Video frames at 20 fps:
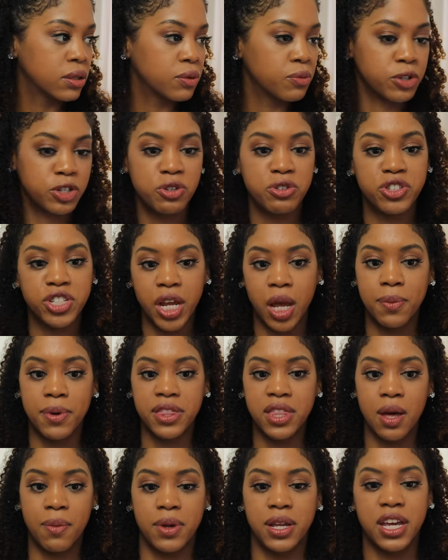would you shame
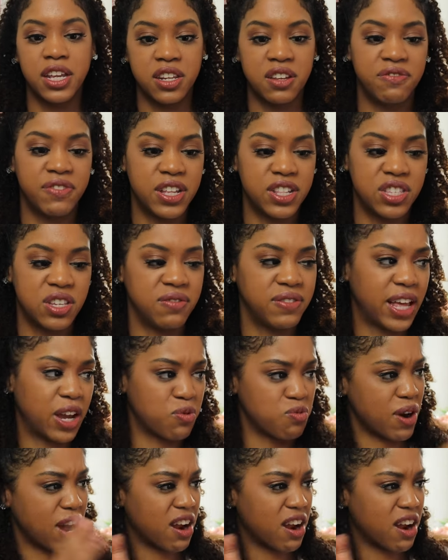at them and get defensive like,